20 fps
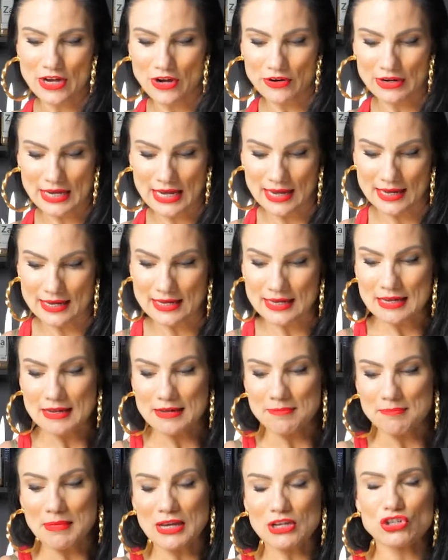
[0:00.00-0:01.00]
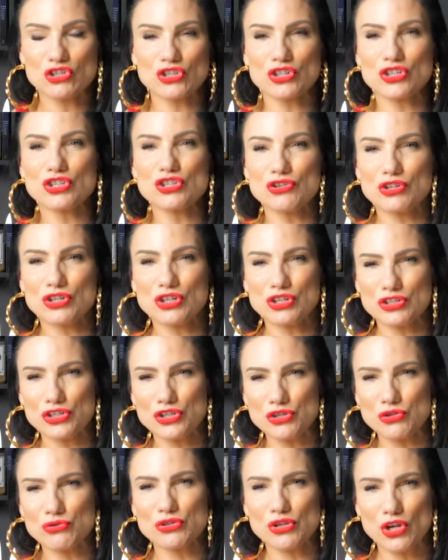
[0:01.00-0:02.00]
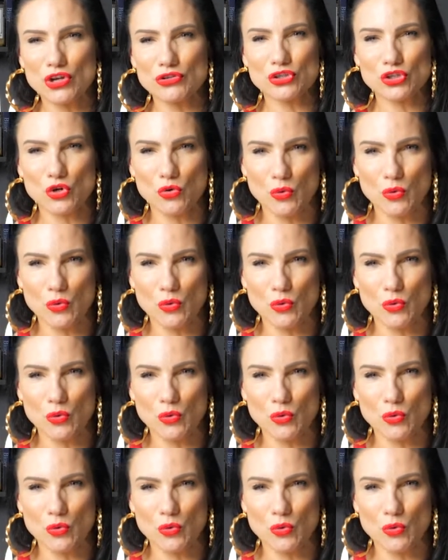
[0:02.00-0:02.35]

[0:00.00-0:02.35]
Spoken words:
Okay. Make sure you use those